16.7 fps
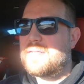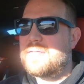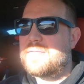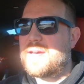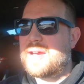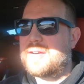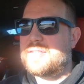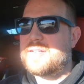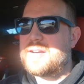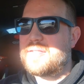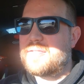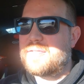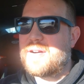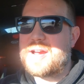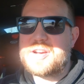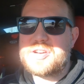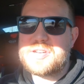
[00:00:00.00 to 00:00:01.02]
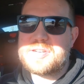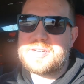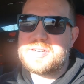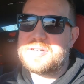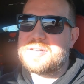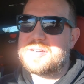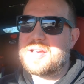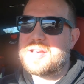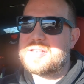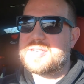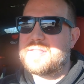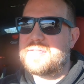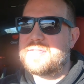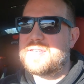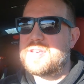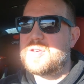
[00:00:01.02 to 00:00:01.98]
factory fresh. Because
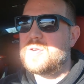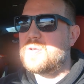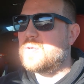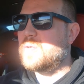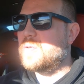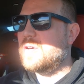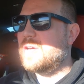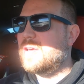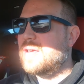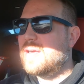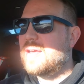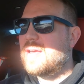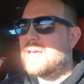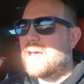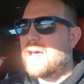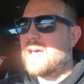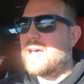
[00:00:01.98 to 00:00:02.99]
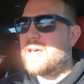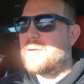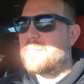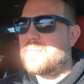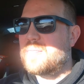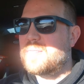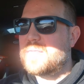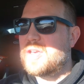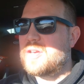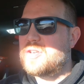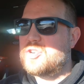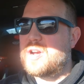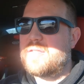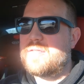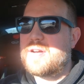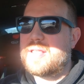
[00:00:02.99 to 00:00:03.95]
if you
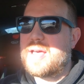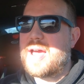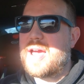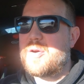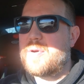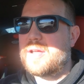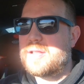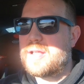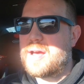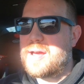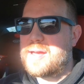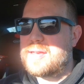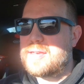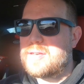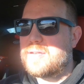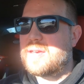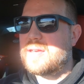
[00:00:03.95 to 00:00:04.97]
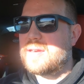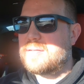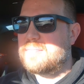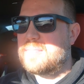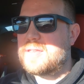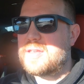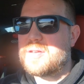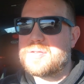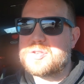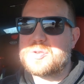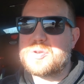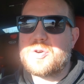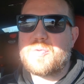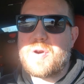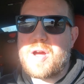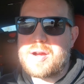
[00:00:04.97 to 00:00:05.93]
drive around the highway a lot, you get those
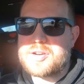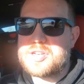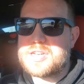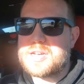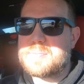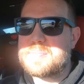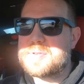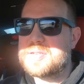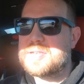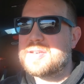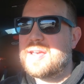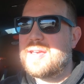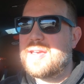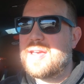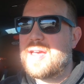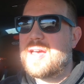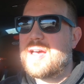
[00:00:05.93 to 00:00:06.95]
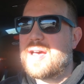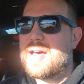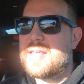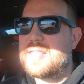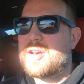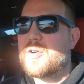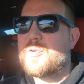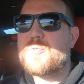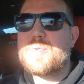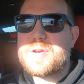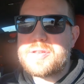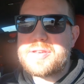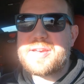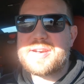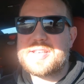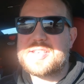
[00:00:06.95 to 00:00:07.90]
little rock chips. They're
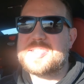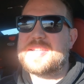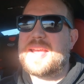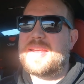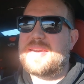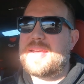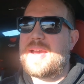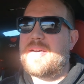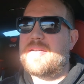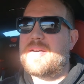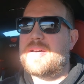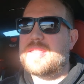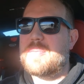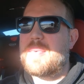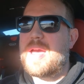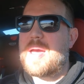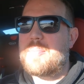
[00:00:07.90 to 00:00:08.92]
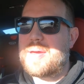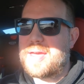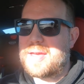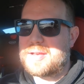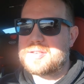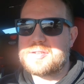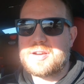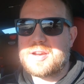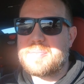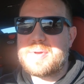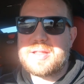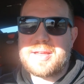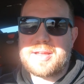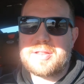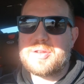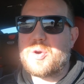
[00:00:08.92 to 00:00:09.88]
really going to stand out on the matte paint because they're going to
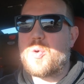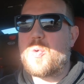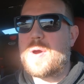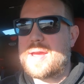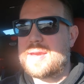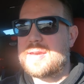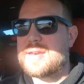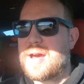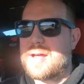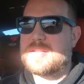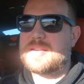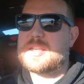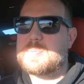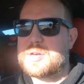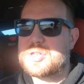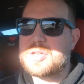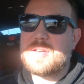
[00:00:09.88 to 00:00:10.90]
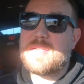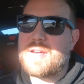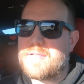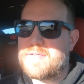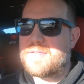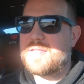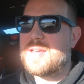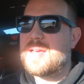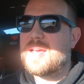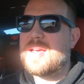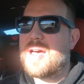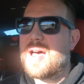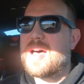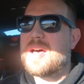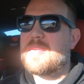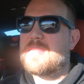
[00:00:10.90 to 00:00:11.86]
be like little white dots, especially if you
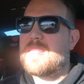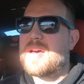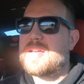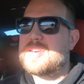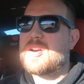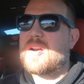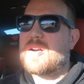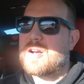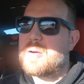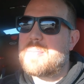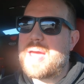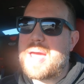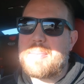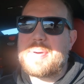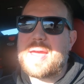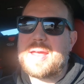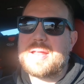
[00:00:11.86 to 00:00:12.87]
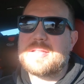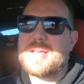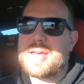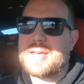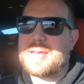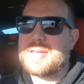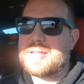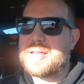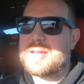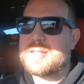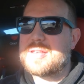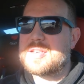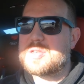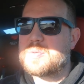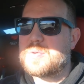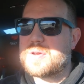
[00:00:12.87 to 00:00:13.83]
have a darker matte paint like
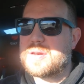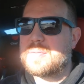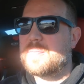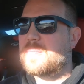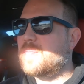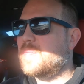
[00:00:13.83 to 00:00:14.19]
this one.